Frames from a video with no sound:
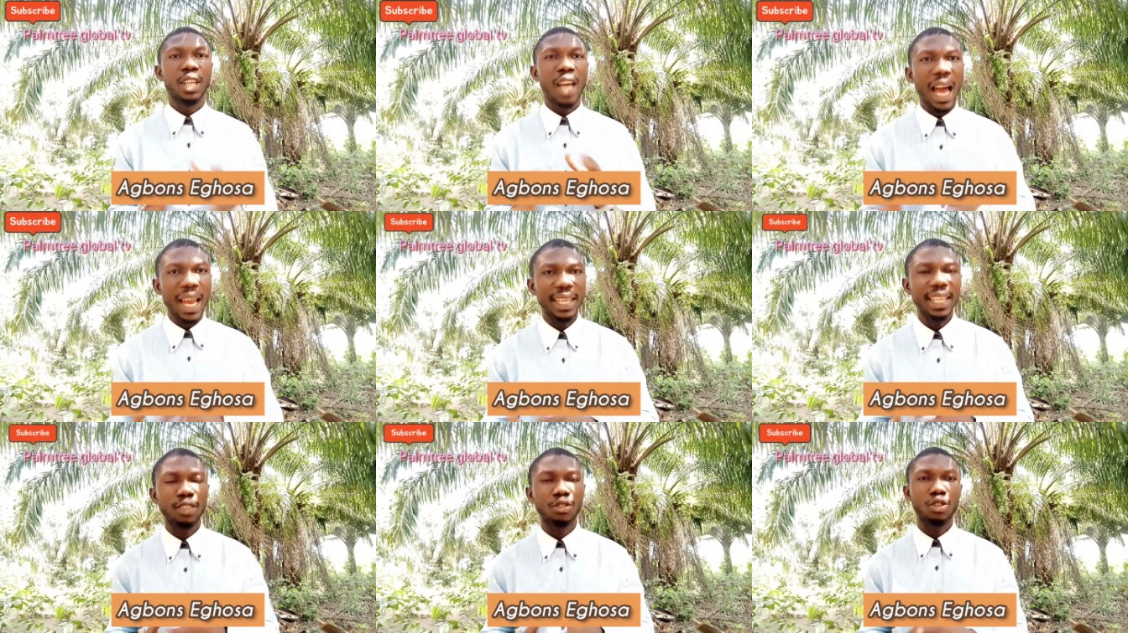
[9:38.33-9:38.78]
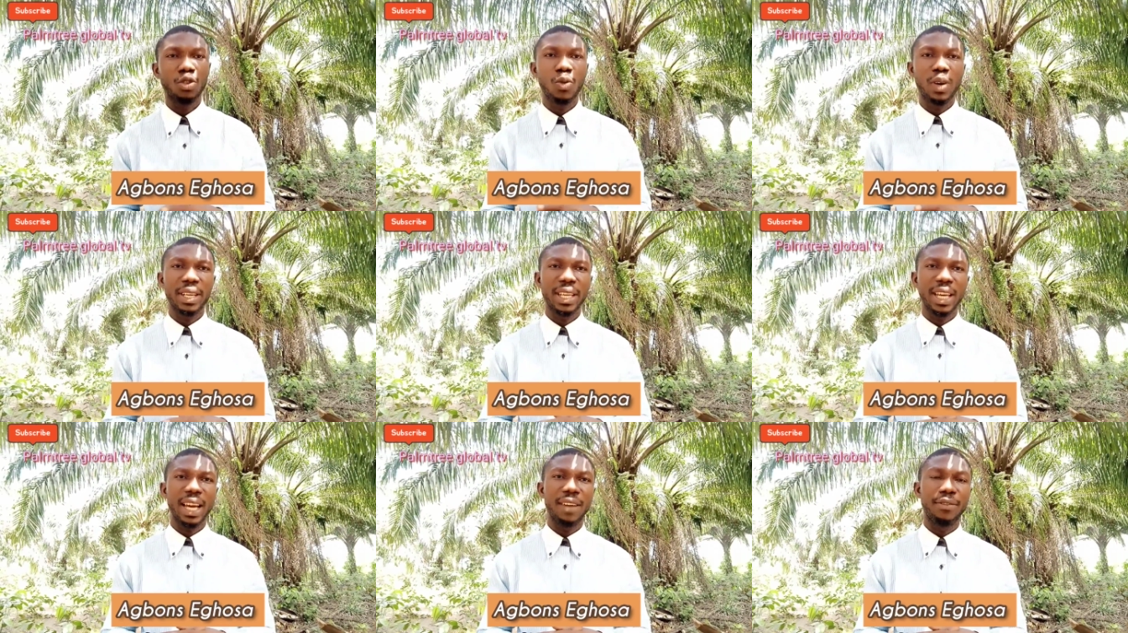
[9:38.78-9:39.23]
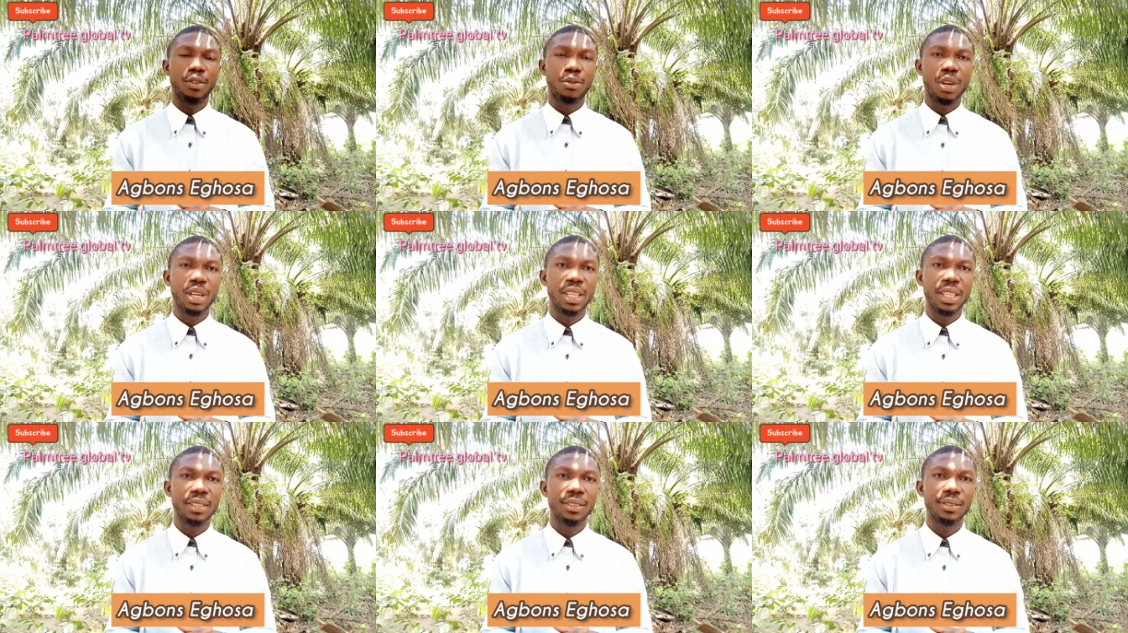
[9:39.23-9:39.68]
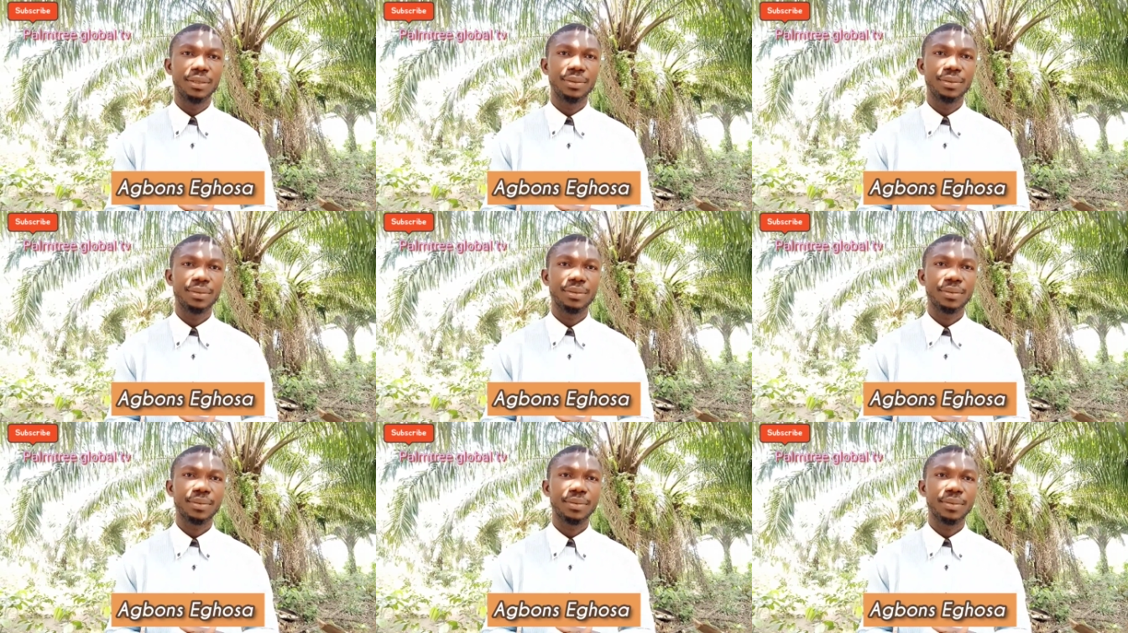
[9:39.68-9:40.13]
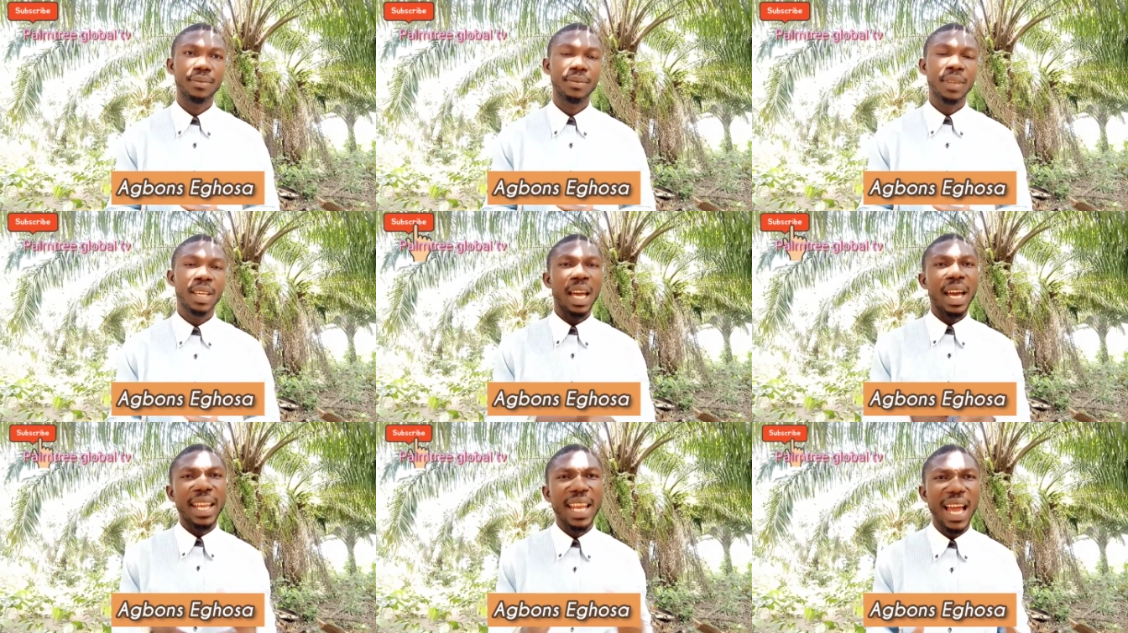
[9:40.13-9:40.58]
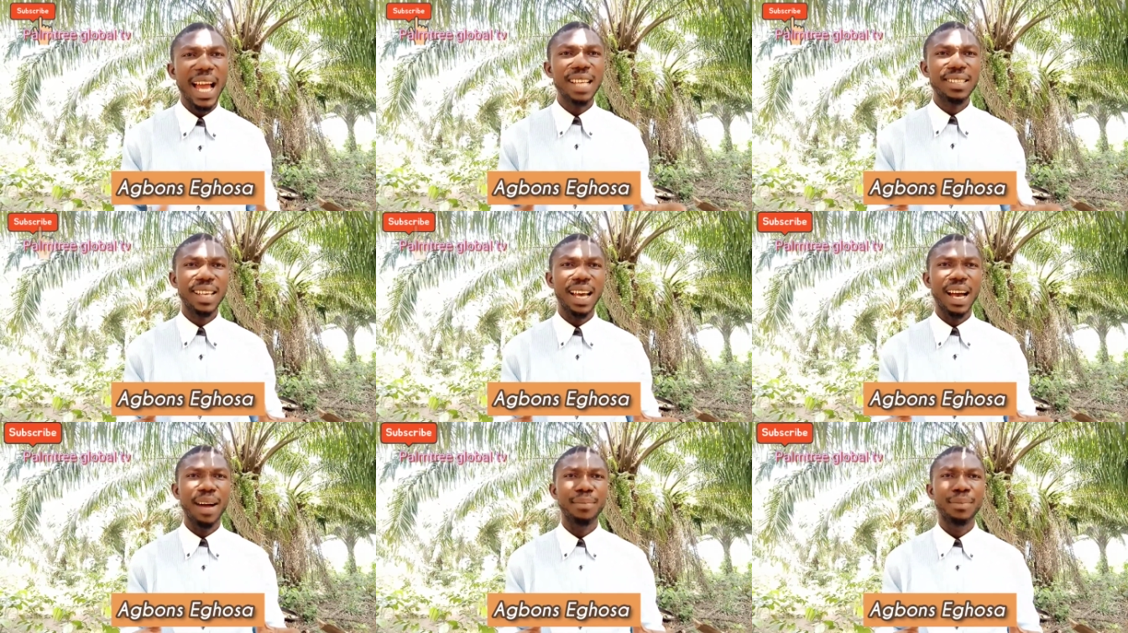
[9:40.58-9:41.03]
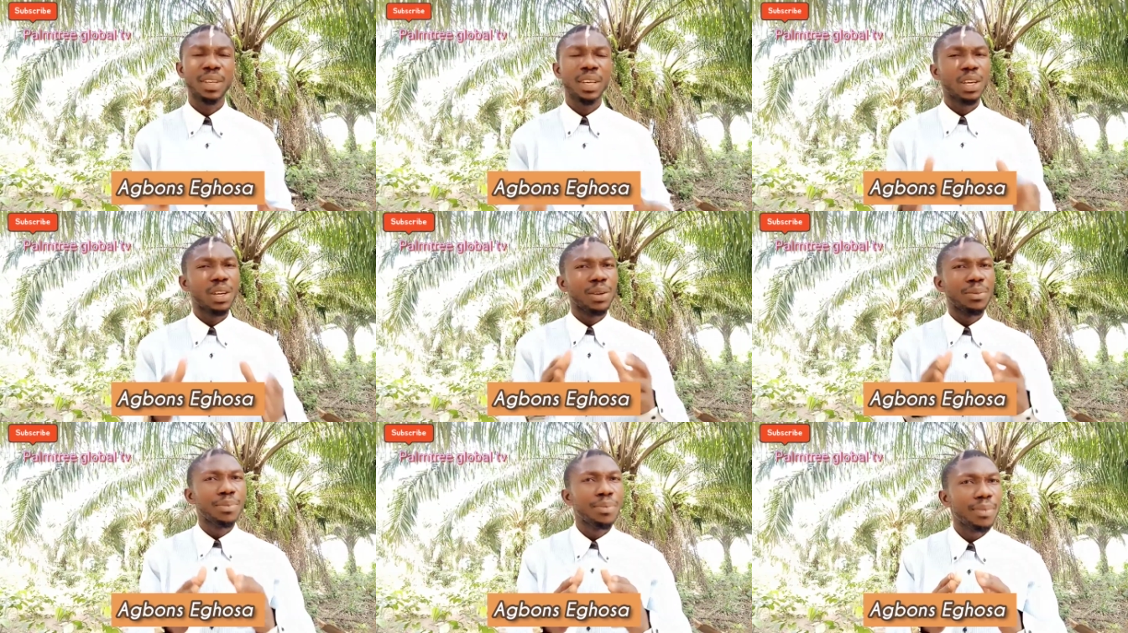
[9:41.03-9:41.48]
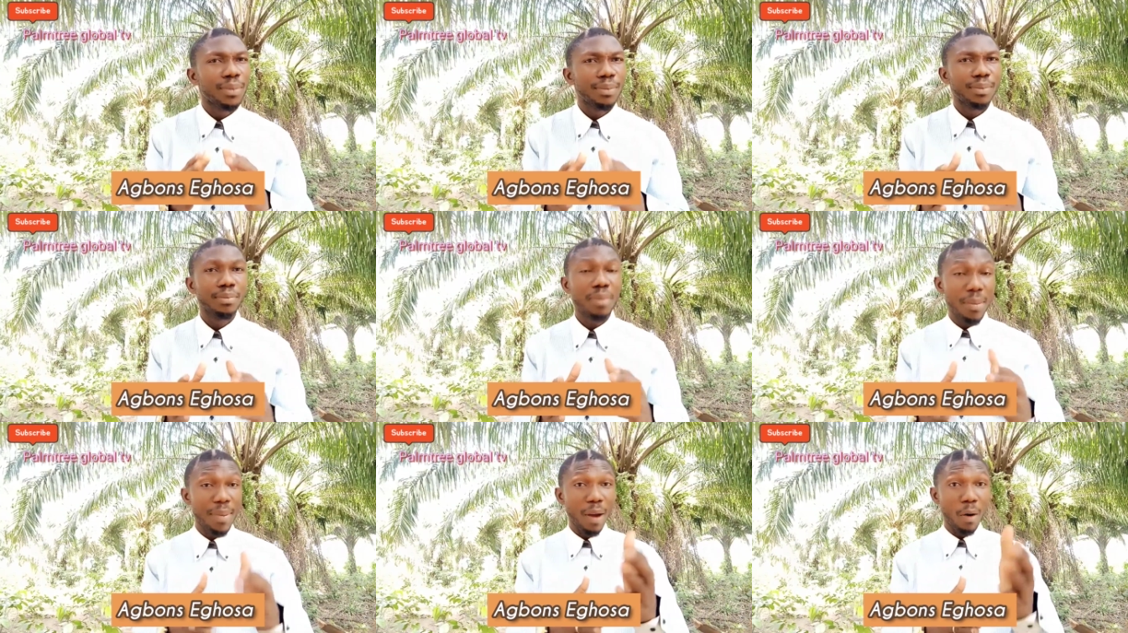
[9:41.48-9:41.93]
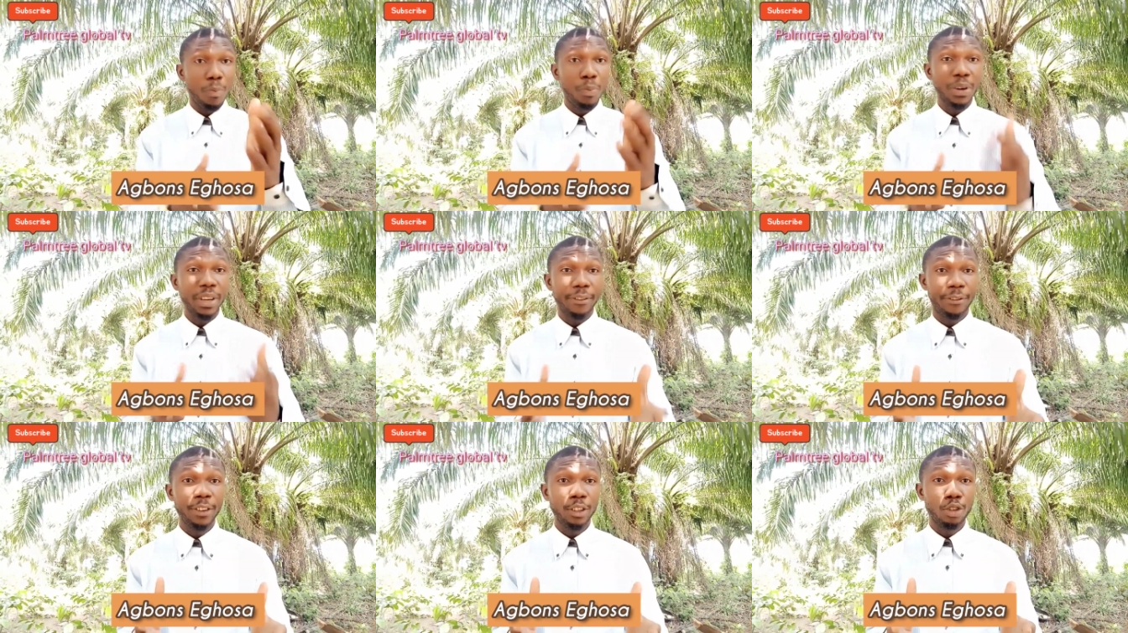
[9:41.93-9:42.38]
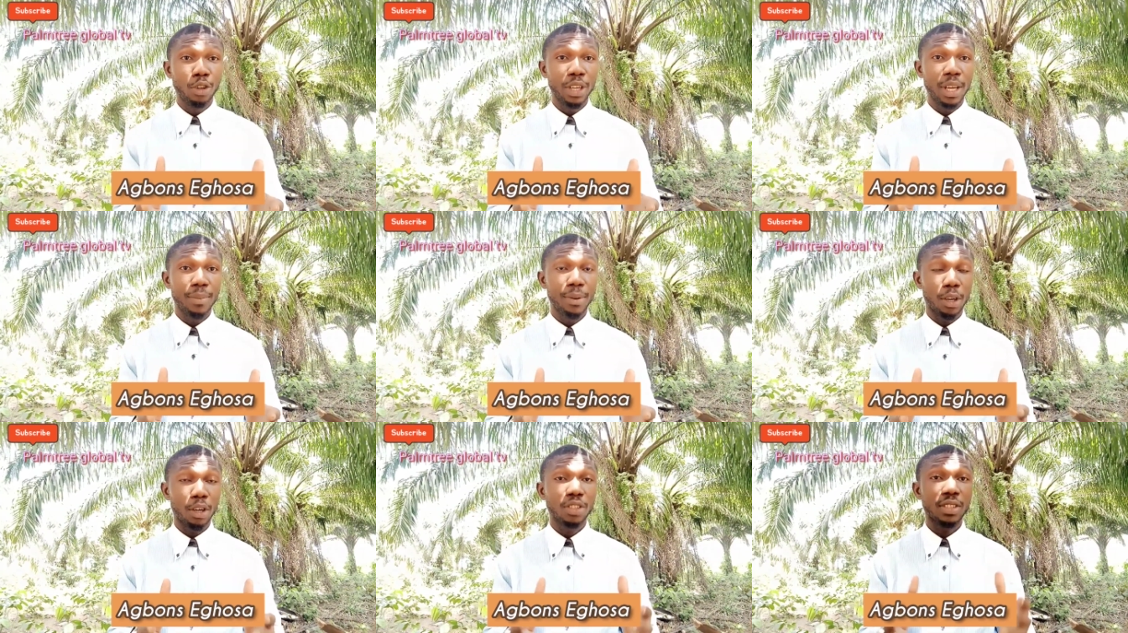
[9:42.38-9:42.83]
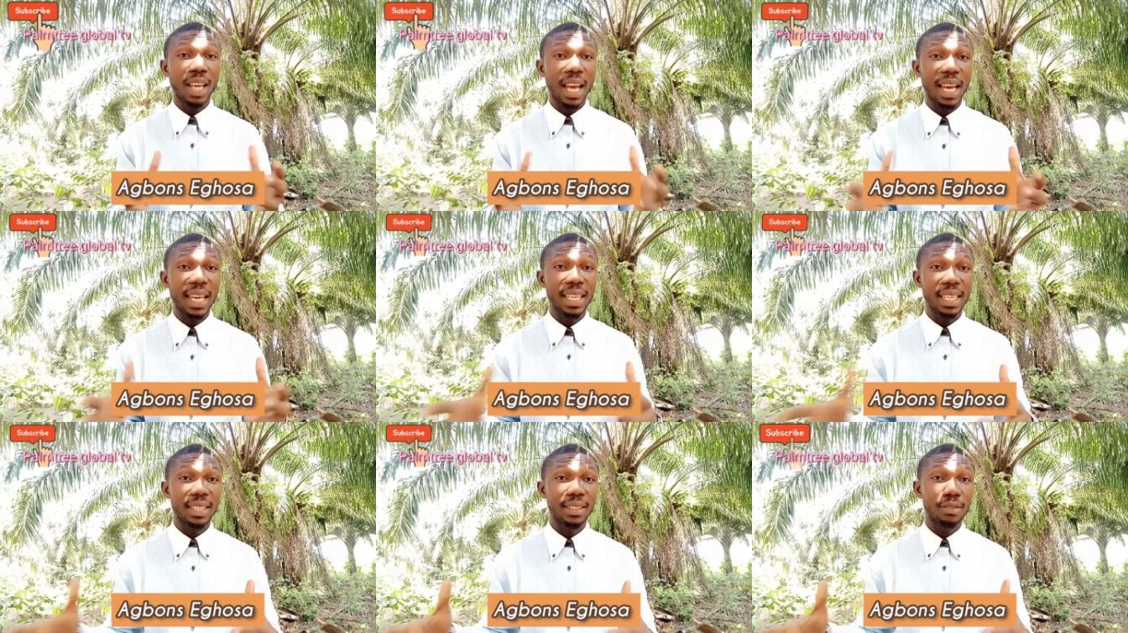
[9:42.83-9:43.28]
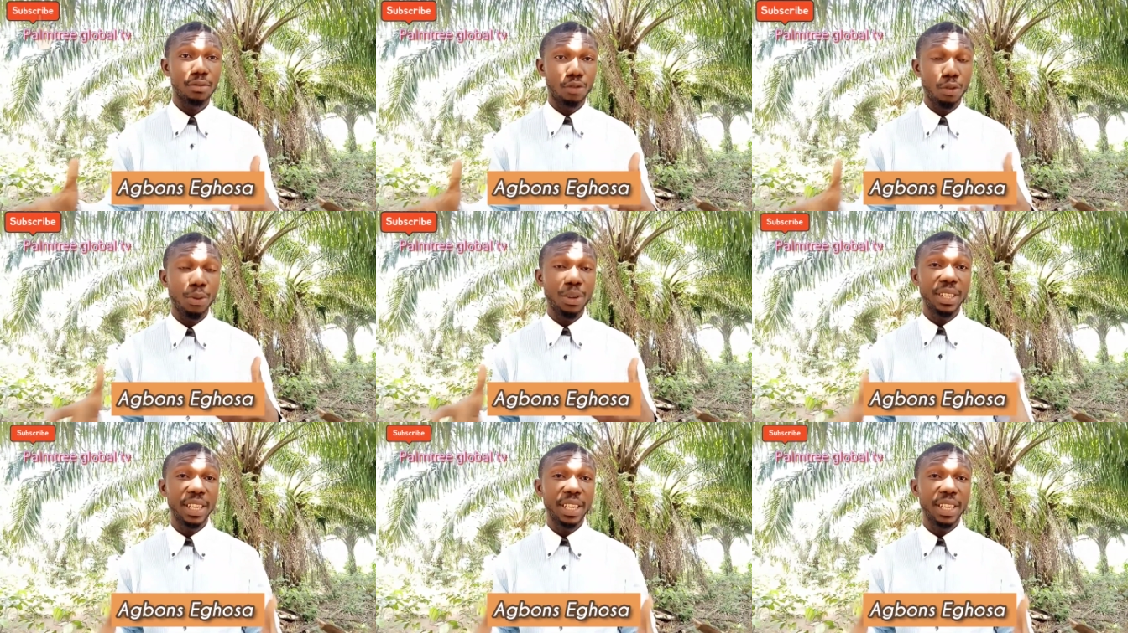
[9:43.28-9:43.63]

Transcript: Now, I asked another person, and he told me he just started the business recently, not too long.